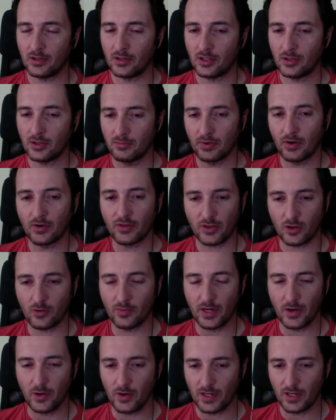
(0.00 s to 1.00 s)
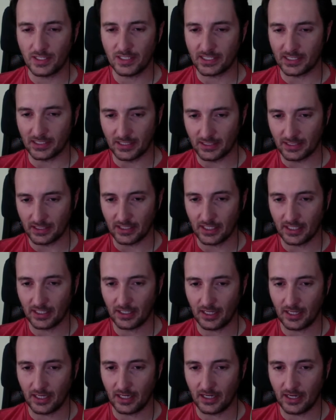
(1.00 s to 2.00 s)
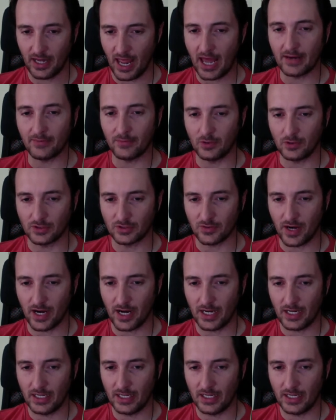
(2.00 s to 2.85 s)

both humanoids and animals, right?